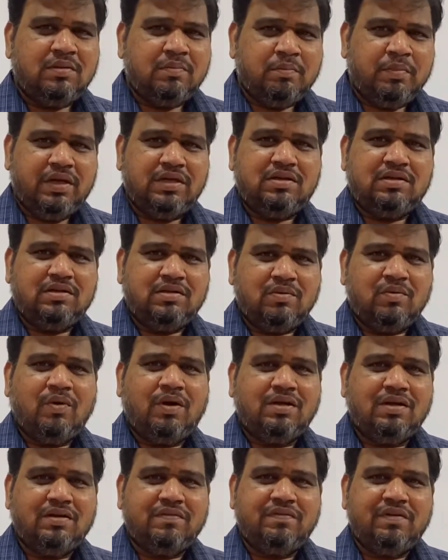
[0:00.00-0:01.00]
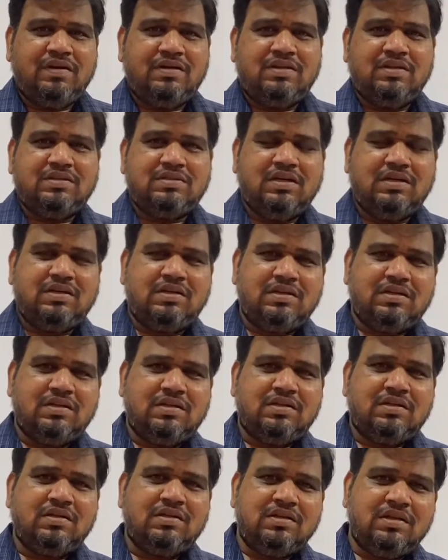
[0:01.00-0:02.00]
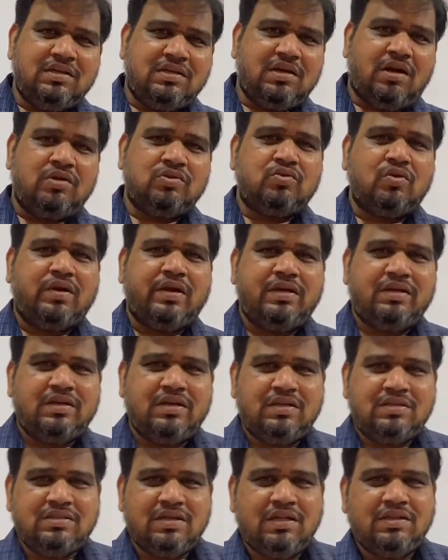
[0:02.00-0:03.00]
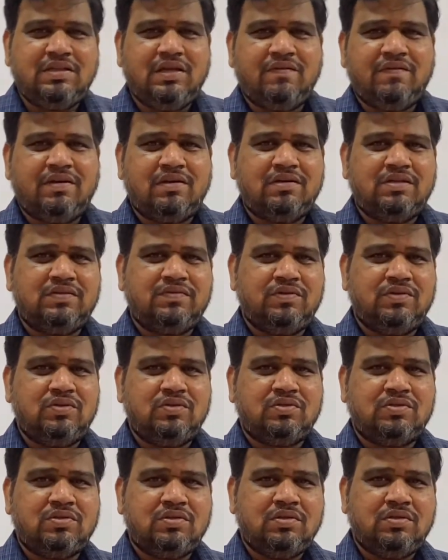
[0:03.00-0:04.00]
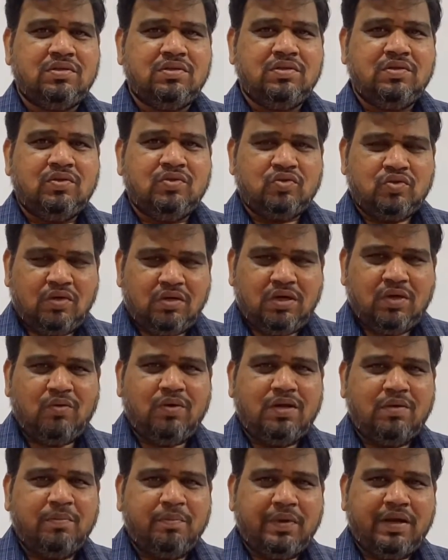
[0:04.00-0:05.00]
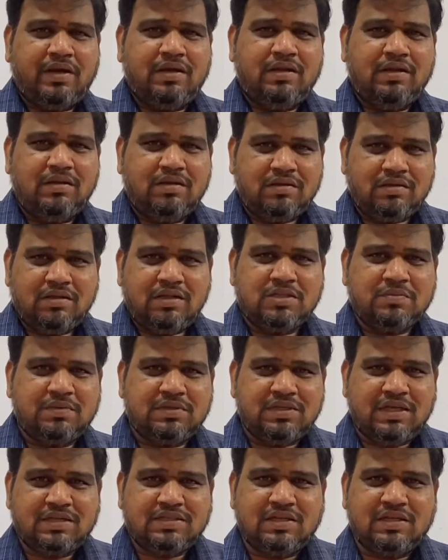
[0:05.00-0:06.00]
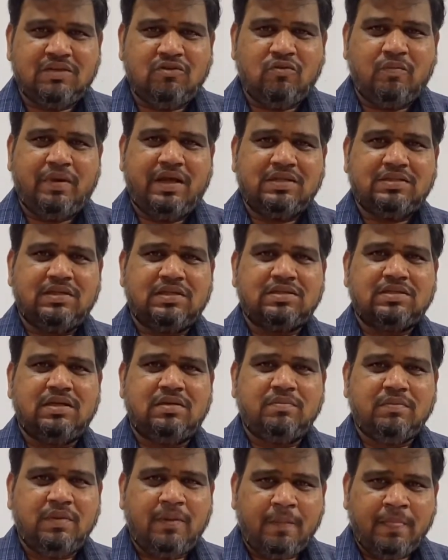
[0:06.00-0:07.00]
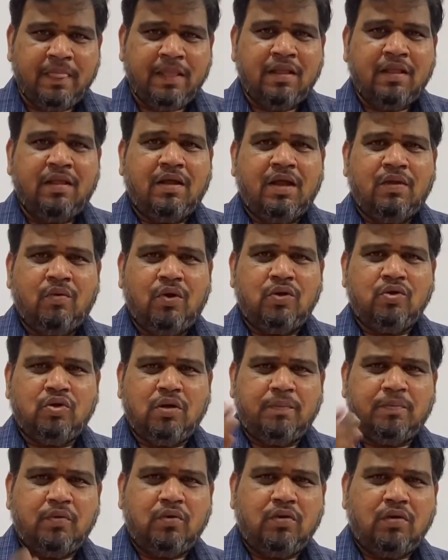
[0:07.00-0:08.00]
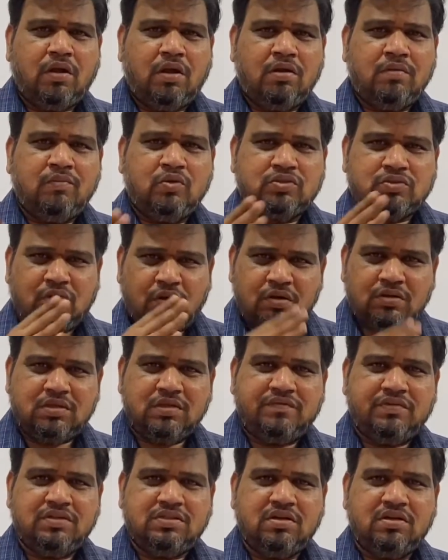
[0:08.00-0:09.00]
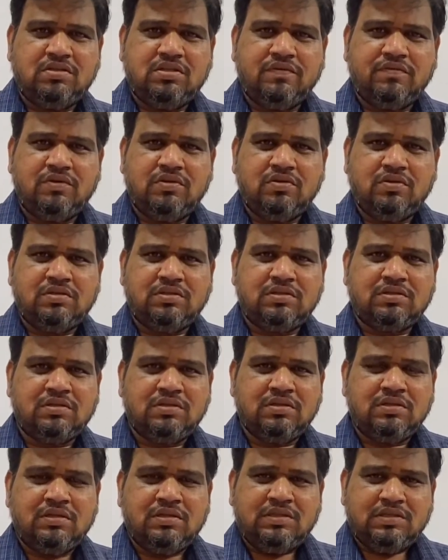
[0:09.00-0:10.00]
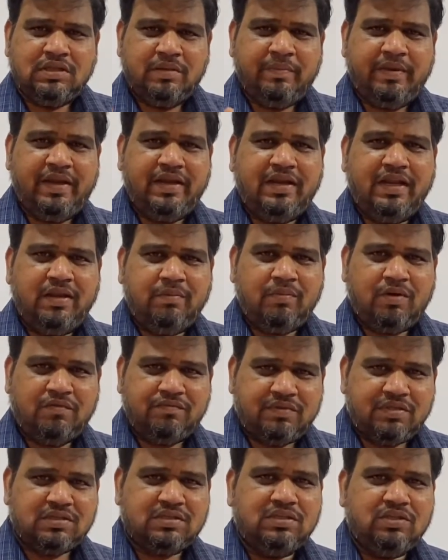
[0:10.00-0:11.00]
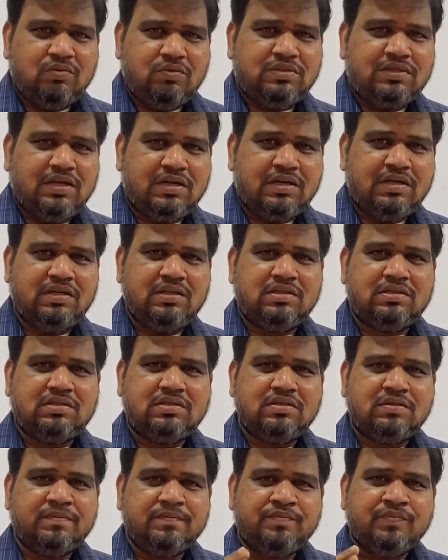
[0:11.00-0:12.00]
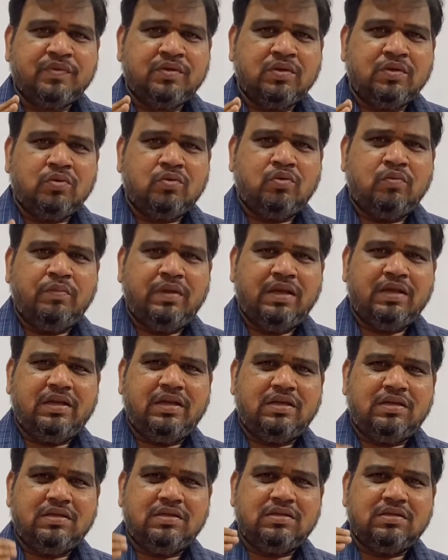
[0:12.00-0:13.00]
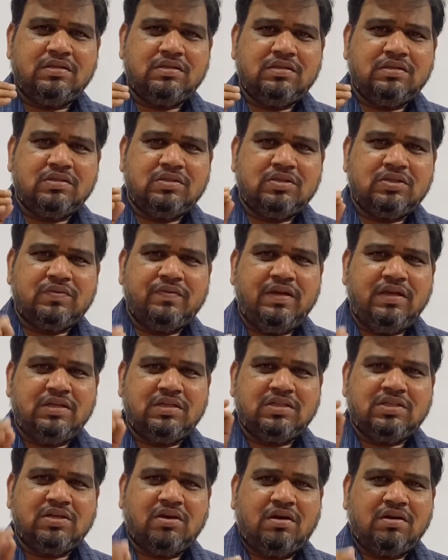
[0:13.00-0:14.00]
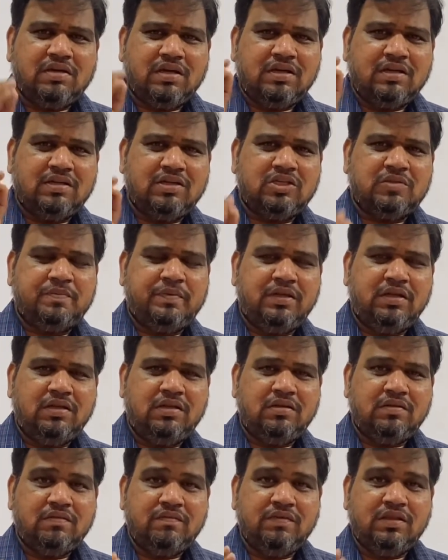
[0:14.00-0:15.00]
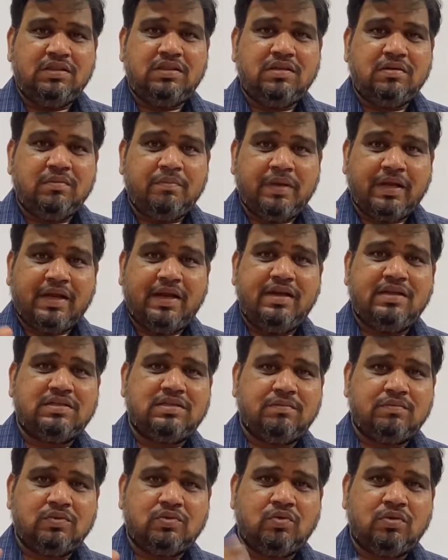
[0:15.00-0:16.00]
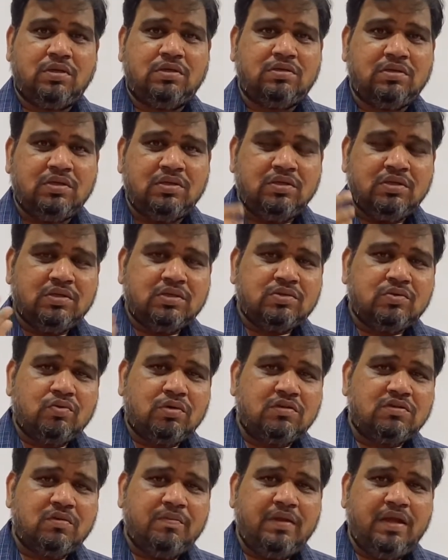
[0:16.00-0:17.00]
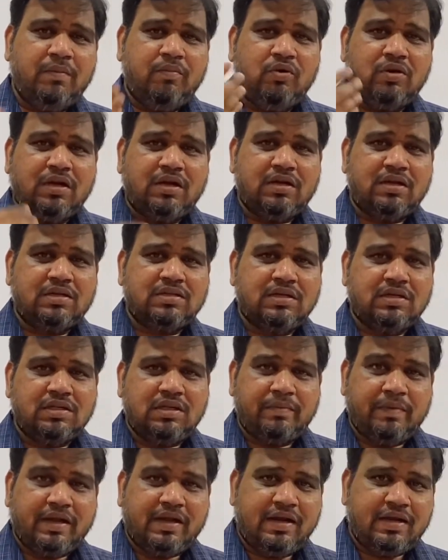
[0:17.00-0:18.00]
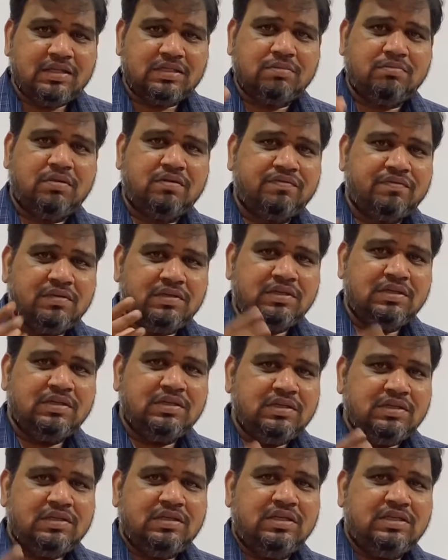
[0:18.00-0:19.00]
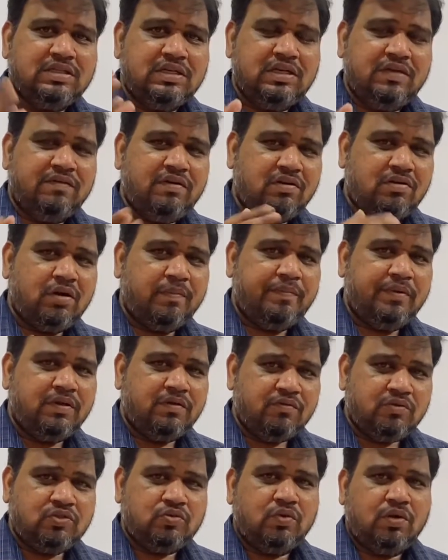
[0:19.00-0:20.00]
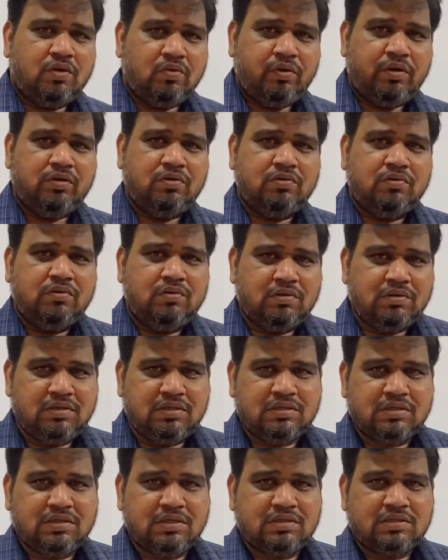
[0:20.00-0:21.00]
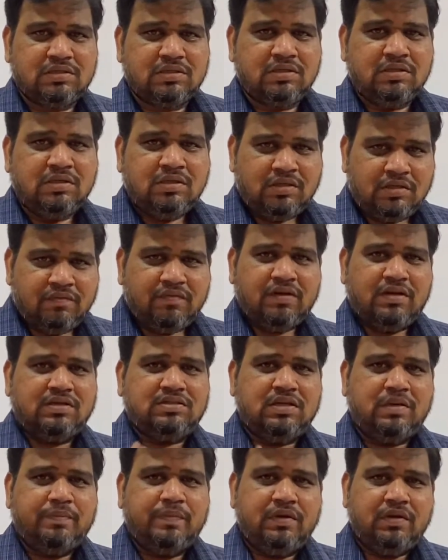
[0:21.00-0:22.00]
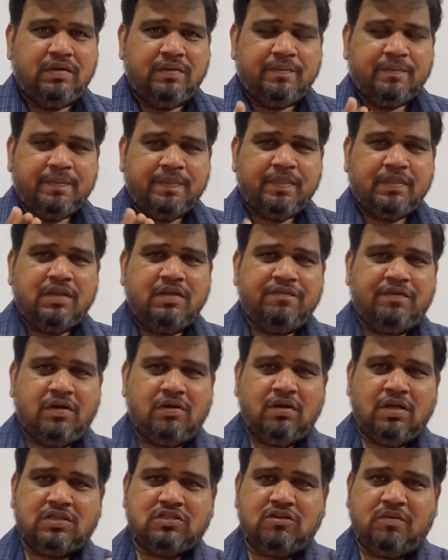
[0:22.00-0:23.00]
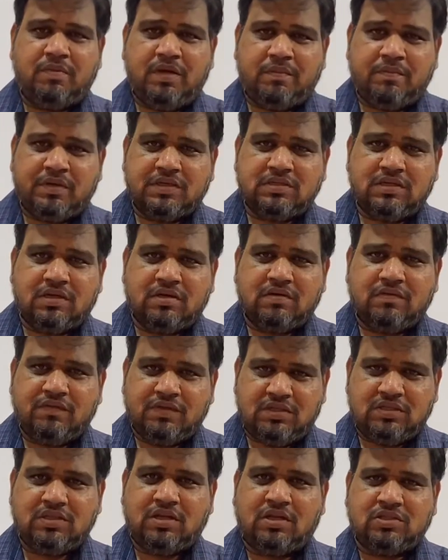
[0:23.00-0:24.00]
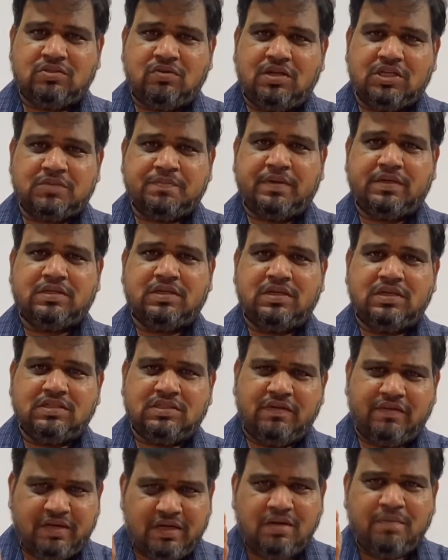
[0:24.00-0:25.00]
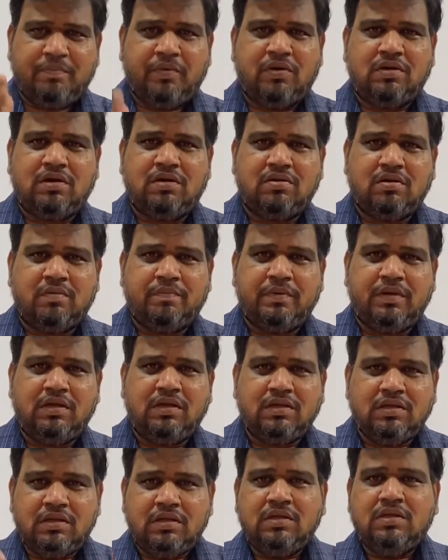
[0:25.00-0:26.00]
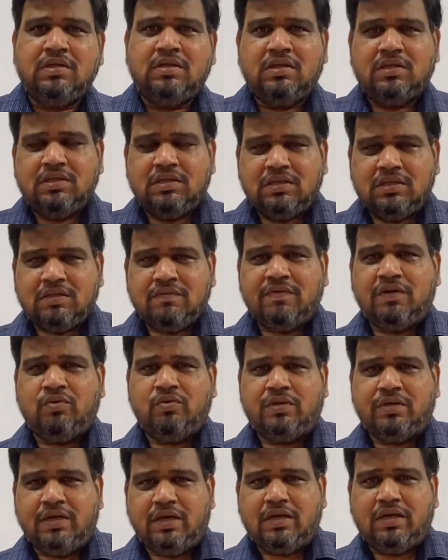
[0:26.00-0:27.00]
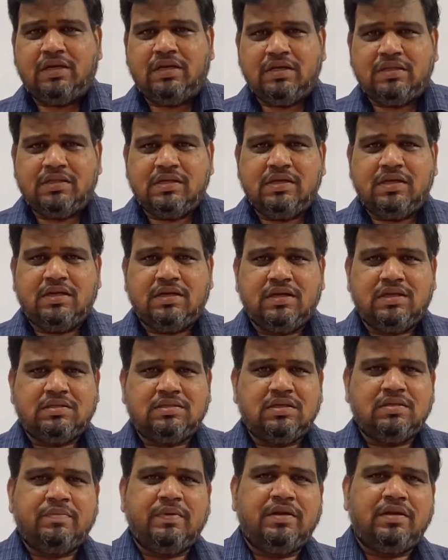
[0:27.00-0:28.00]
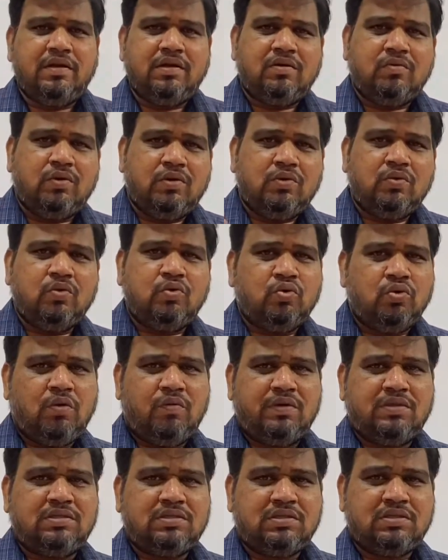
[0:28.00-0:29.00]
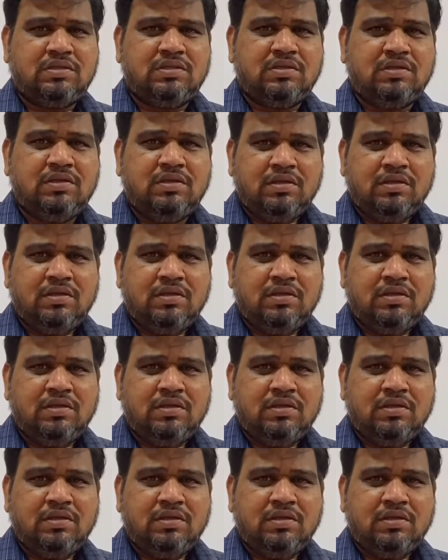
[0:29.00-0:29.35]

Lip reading: But what I felt is that it also contains health awareness videos. So now I am planning, especially as the new batch has come, I want to upload almost all the physiology videos. The main aim of this new channel is to make it sweet, short and crispy with mechanism, so that students will be able to understand the mechanism of each and every topic which we are going to discuss. For example, if regulation of blood pressure, which is actually expected as a very important topic, when we take it in theory class, it may take 1 to 2 hours.